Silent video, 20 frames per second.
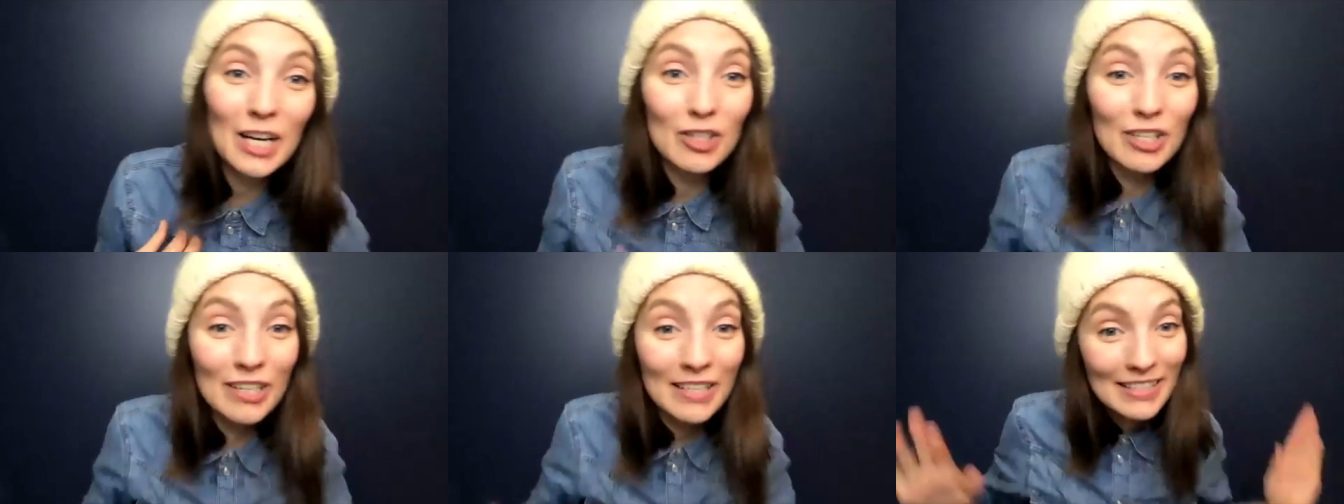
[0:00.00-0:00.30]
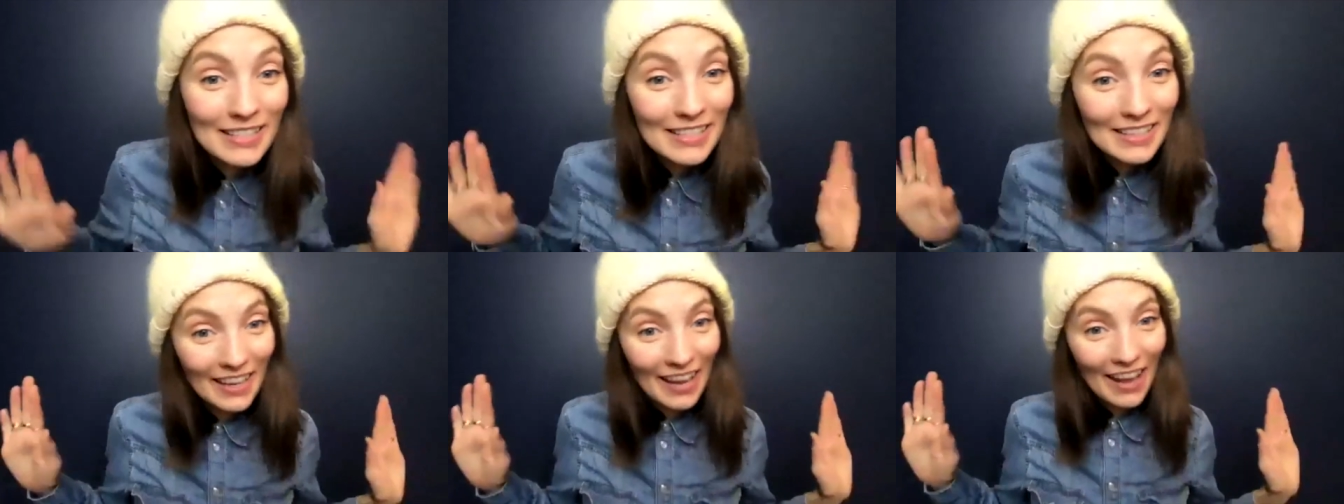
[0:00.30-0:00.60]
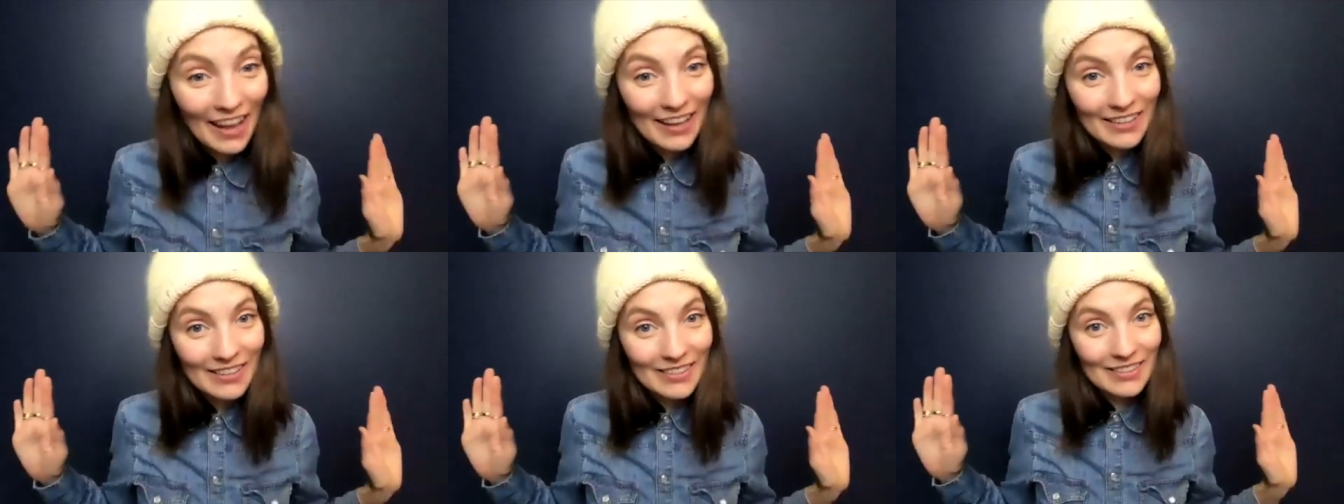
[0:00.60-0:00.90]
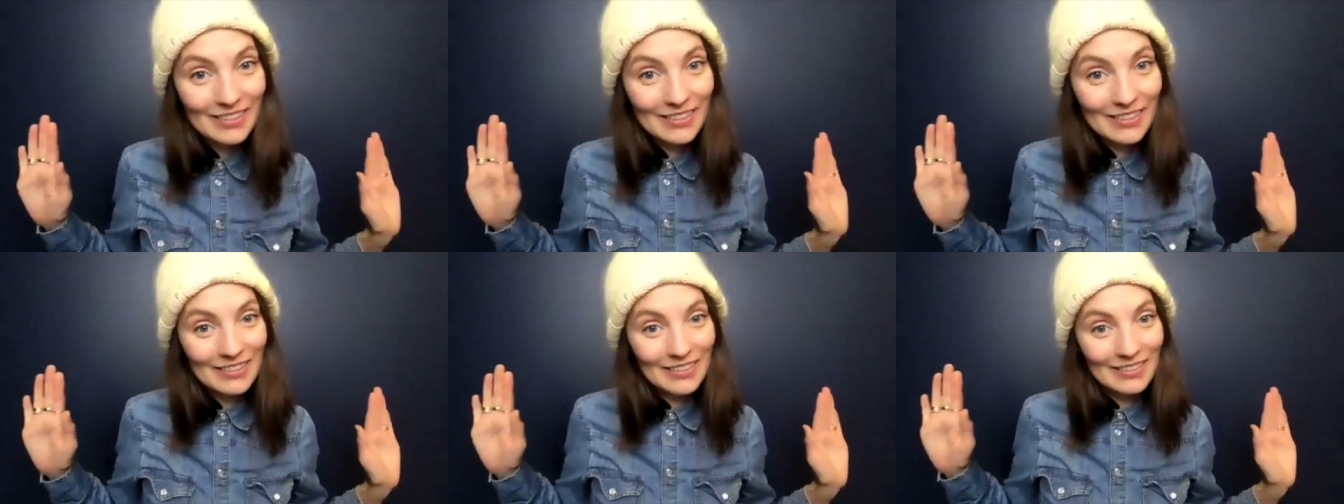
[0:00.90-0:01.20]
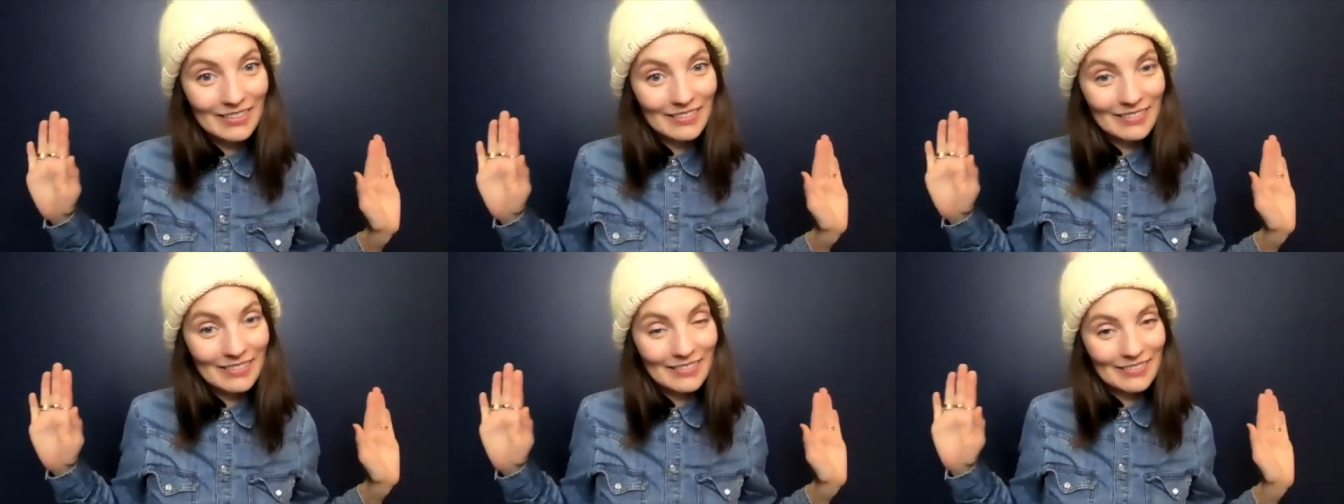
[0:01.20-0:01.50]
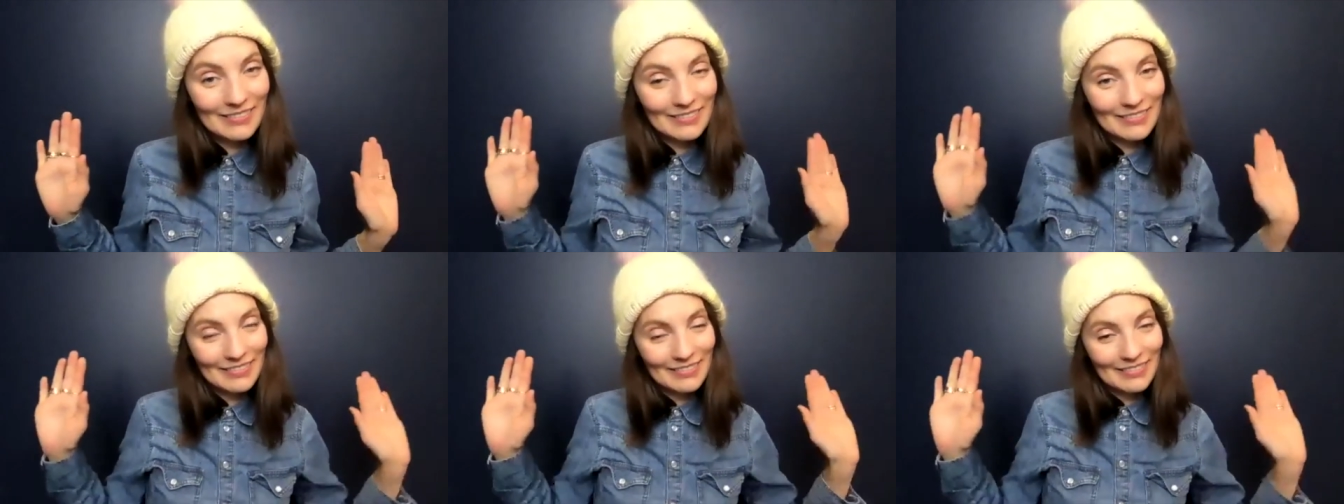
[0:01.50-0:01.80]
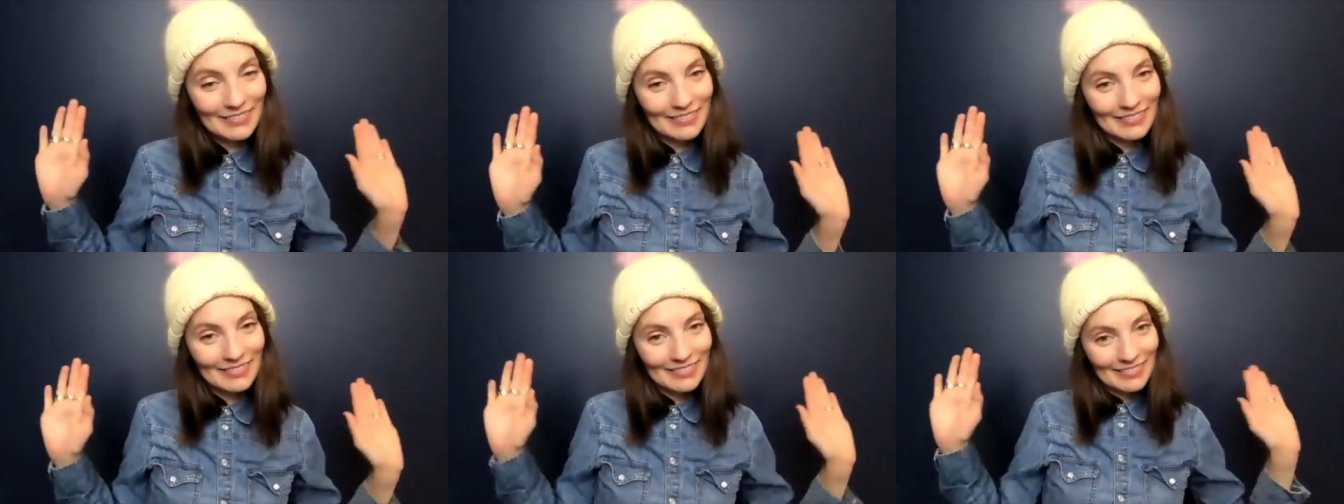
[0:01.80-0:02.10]
just in case. Just in
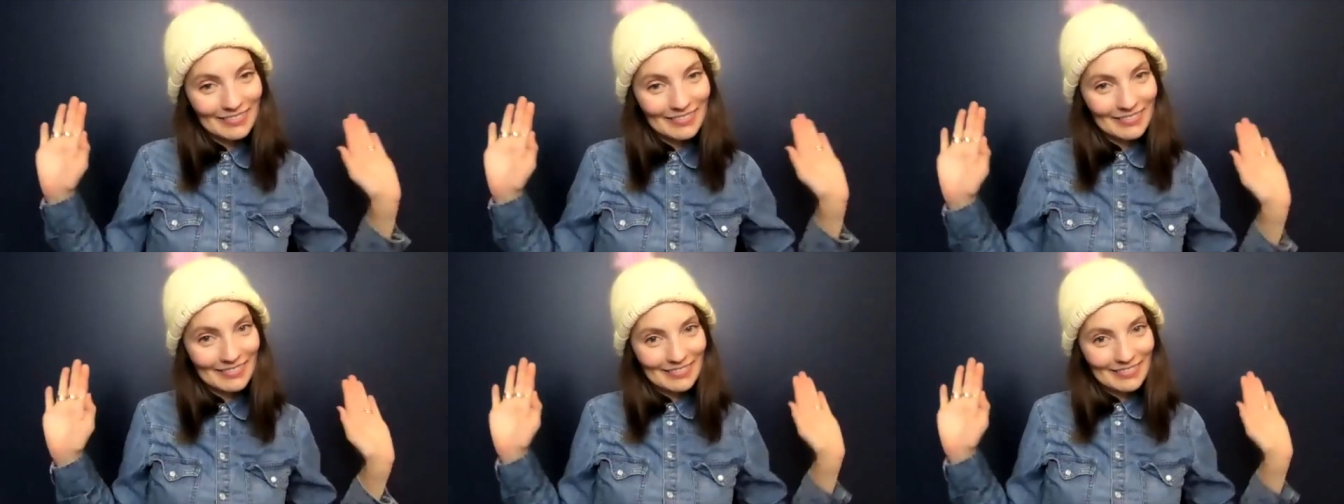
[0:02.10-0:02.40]
case, yeah.